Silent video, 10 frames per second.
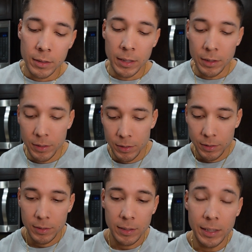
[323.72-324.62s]
Now, this
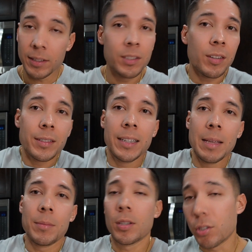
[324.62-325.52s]
is, it's on the
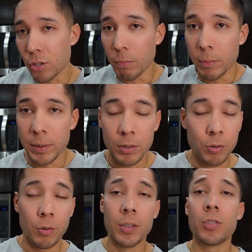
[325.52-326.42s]
name, it's a supplement.
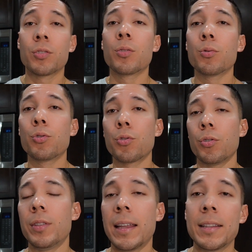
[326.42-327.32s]
So it just goes to show
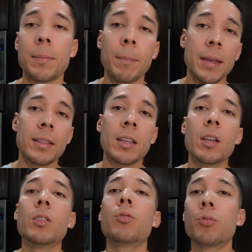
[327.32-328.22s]
you that it's meant
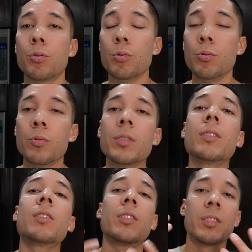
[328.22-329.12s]
to
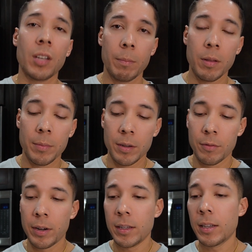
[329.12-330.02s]

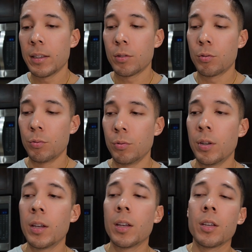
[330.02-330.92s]
supplement, right, into
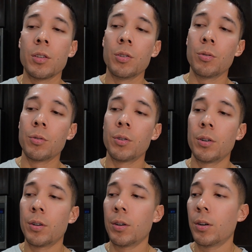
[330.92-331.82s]

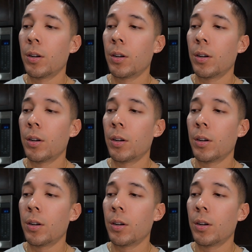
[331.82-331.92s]
your